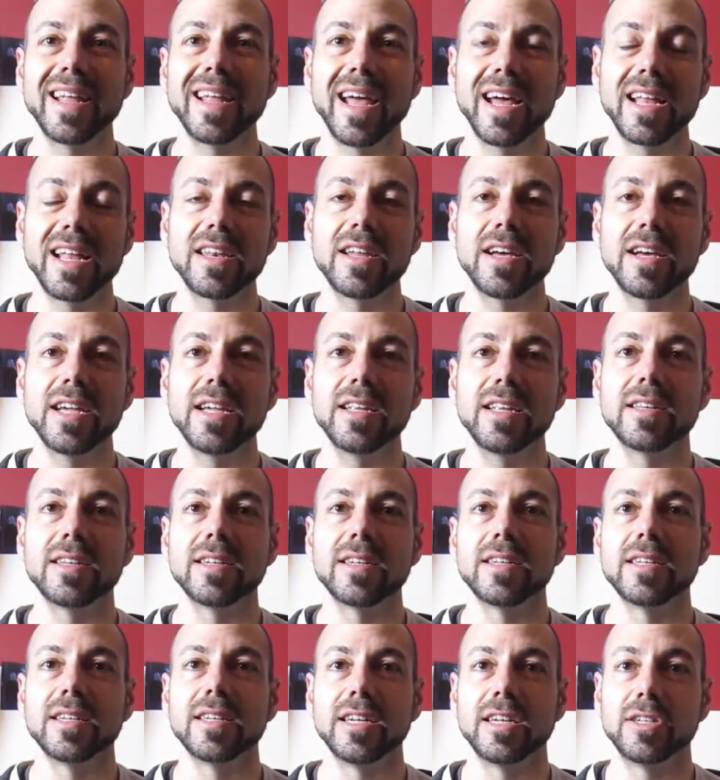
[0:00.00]
at night
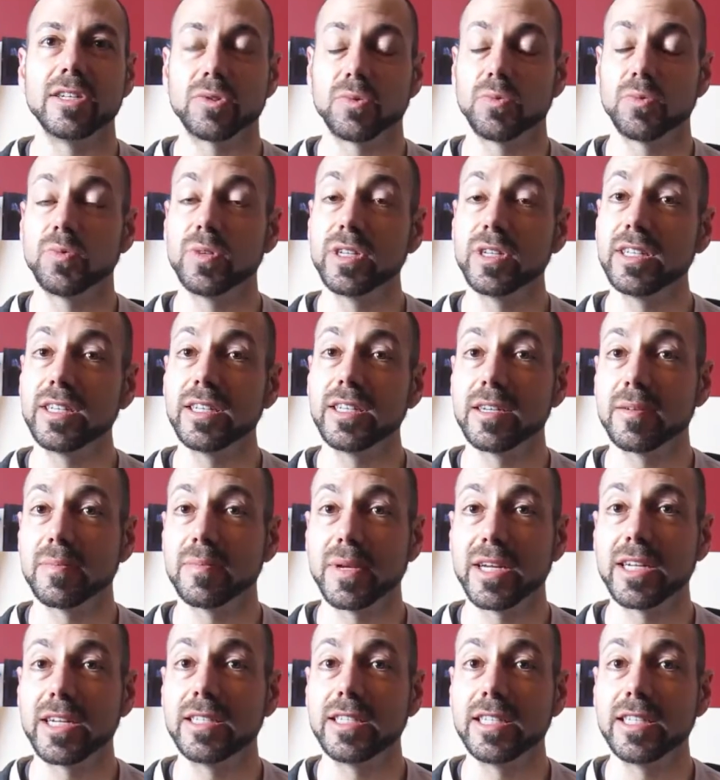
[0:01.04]
is really a
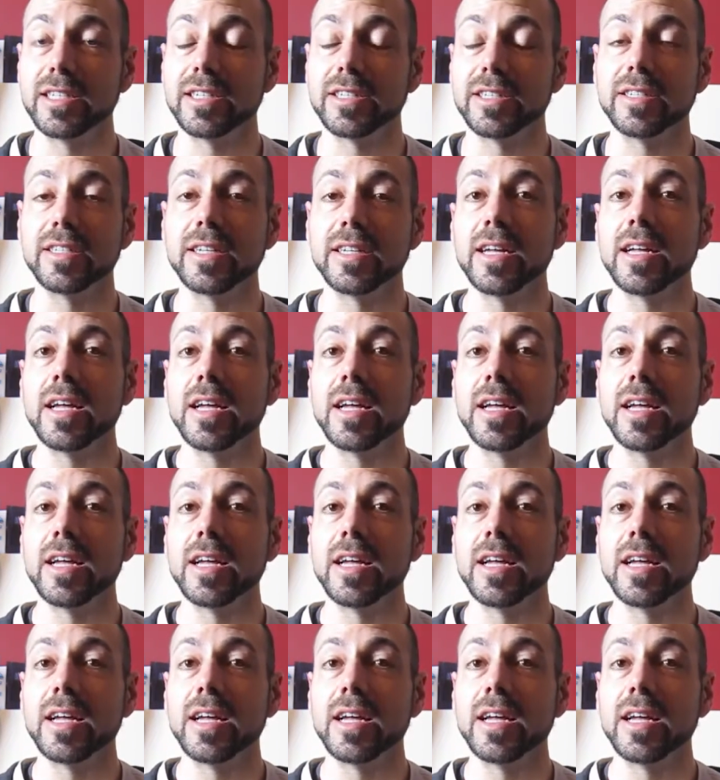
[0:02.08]
big deal.